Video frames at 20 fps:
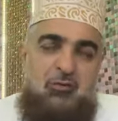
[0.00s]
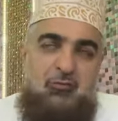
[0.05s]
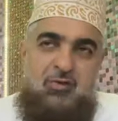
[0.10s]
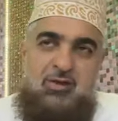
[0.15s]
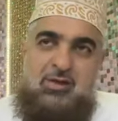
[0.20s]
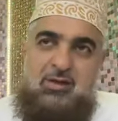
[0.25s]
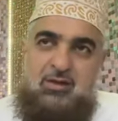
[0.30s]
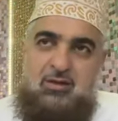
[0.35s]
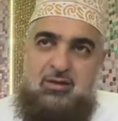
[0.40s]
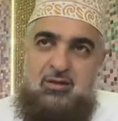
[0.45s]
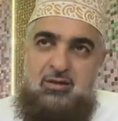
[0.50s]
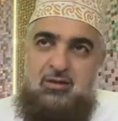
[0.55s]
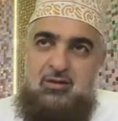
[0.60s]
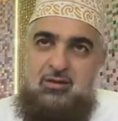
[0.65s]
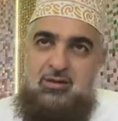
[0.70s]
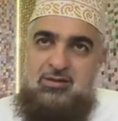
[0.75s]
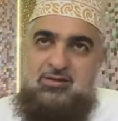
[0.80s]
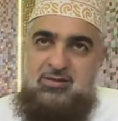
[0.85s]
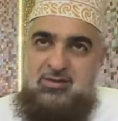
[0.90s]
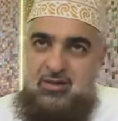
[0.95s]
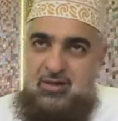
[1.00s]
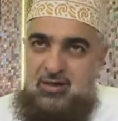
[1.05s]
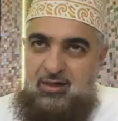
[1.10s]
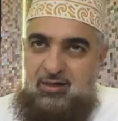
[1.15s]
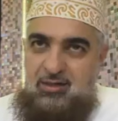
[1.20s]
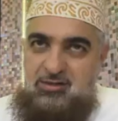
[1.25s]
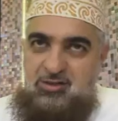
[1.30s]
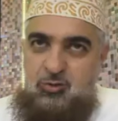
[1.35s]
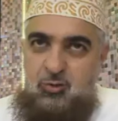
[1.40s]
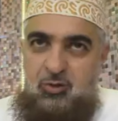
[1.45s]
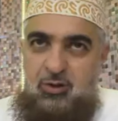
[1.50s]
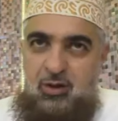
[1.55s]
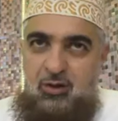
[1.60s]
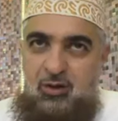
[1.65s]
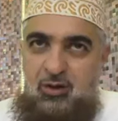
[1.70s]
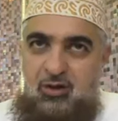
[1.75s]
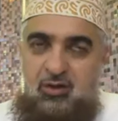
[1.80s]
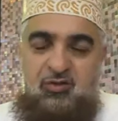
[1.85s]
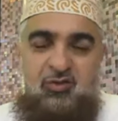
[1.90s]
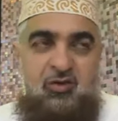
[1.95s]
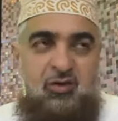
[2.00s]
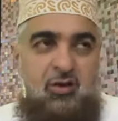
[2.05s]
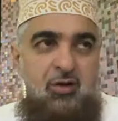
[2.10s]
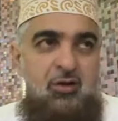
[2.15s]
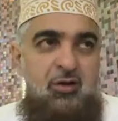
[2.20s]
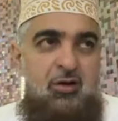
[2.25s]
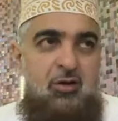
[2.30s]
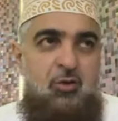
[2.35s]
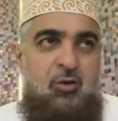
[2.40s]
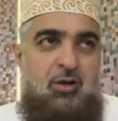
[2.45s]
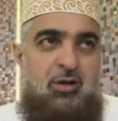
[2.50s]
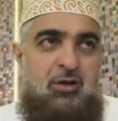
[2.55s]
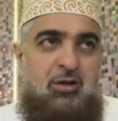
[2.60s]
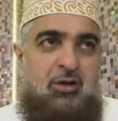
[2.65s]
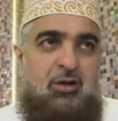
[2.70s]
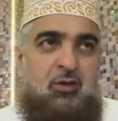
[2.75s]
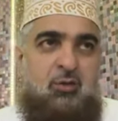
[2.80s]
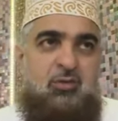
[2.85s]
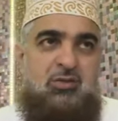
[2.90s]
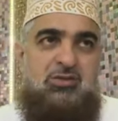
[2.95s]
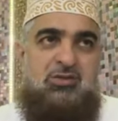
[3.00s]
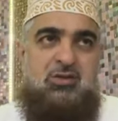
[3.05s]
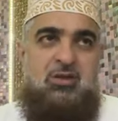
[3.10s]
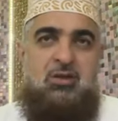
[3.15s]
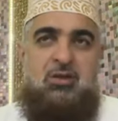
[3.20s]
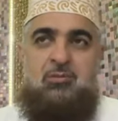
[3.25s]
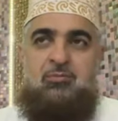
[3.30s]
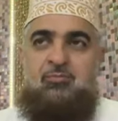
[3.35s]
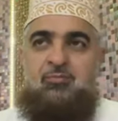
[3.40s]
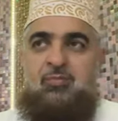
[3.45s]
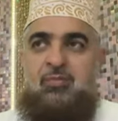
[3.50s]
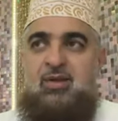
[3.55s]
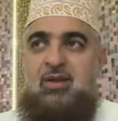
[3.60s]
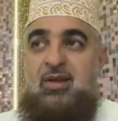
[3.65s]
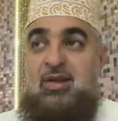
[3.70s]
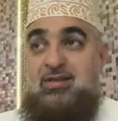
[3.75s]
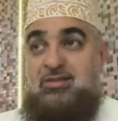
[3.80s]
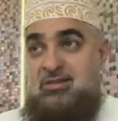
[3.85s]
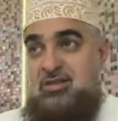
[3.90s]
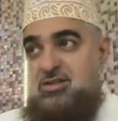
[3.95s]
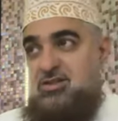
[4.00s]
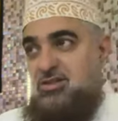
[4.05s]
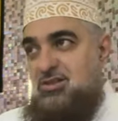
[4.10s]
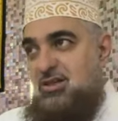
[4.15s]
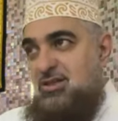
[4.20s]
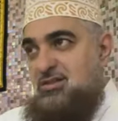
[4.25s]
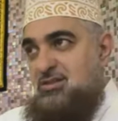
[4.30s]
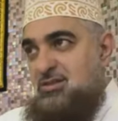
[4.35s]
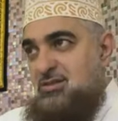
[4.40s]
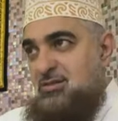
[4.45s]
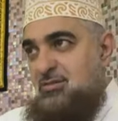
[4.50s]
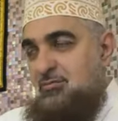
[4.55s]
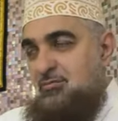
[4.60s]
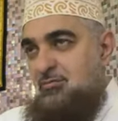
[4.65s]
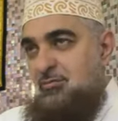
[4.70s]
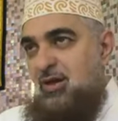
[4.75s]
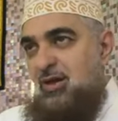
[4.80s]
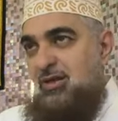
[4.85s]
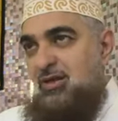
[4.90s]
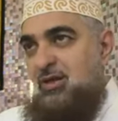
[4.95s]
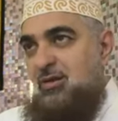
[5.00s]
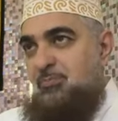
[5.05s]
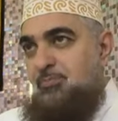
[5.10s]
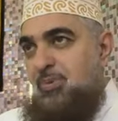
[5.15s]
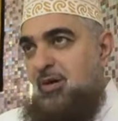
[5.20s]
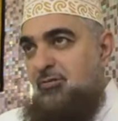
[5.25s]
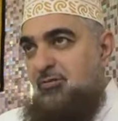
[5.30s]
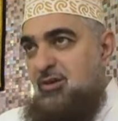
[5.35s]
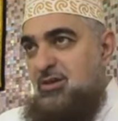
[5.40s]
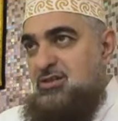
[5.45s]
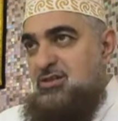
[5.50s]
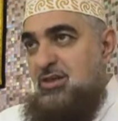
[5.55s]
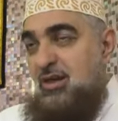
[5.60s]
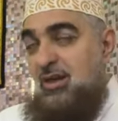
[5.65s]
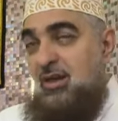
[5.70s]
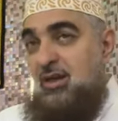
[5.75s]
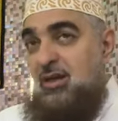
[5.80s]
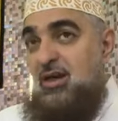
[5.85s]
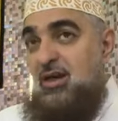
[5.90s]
when we say, Ya Rasulullah sallallahu alayhi wa sallam, assist us by the powers